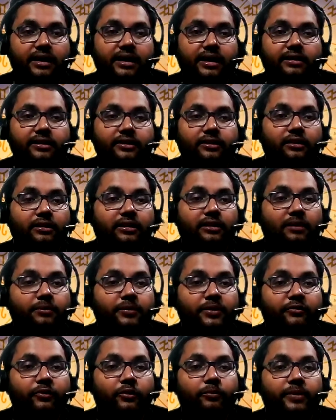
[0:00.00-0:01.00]
and it'll
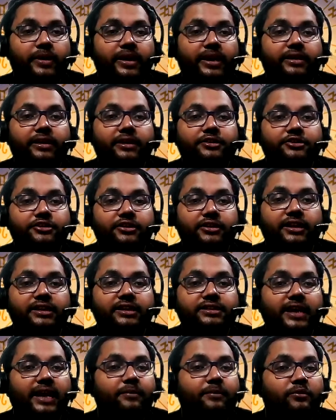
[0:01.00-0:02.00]
come if you pay attention
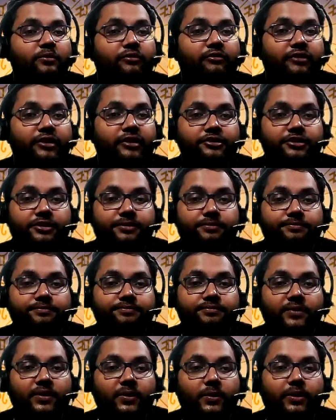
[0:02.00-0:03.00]
and time to friendship.
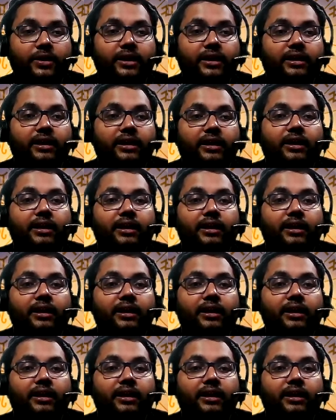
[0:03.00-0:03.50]
Okay.